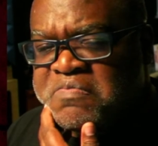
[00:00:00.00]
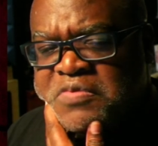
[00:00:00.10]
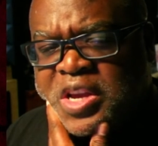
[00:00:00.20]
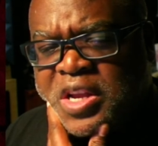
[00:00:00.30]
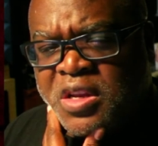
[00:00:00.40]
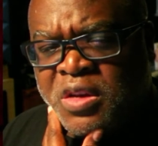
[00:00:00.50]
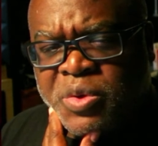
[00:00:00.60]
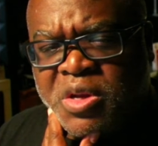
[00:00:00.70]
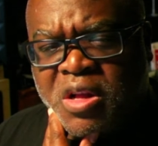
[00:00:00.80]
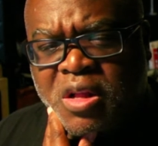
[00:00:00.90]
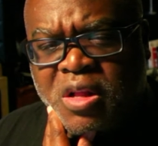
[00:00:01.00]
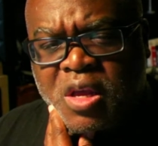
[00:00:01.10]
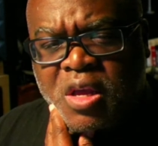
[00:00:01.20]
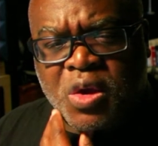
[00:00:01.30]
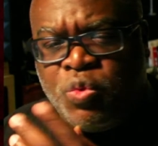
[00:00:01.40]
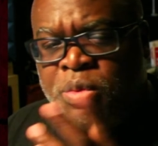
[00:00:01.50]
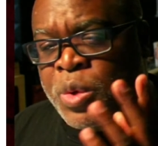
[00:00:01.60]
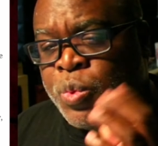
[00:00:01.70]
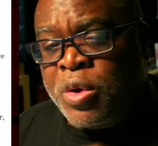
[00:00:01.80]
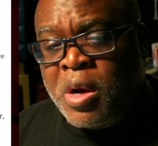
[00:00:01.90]
I couldn't recall.
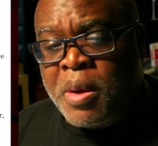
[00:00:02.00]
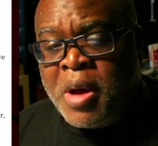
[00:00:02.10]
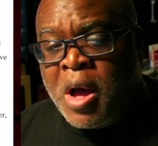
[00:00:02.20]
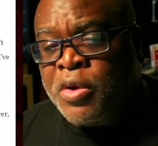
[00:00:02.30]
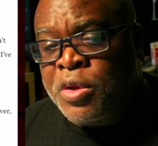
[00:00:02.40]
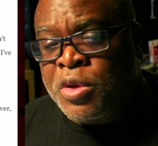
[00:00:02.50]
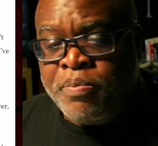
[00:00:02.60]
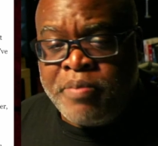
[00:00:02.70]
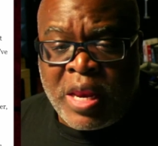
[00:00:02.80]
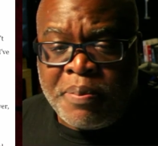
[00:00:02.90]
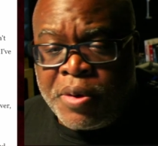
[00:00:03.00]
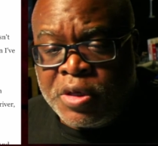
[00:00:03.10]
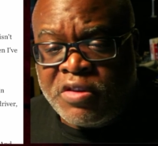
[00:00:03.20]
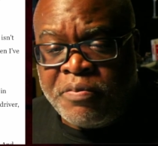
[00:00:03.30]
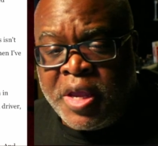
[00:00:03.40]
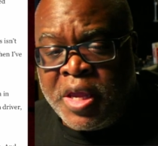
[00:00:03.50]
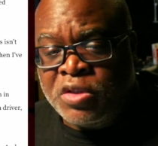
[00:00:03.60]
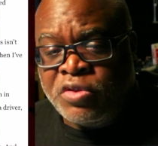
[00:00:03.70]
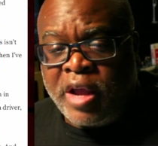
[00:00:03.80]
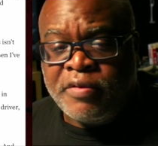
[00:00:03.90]
Women were among the many perks of being a
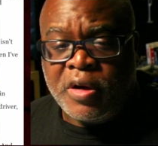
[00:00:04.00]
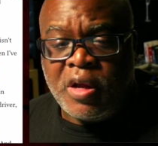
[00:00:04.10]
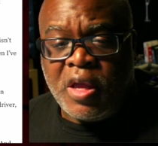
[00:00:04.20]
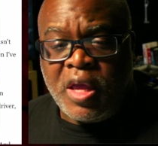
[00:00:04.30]
driver,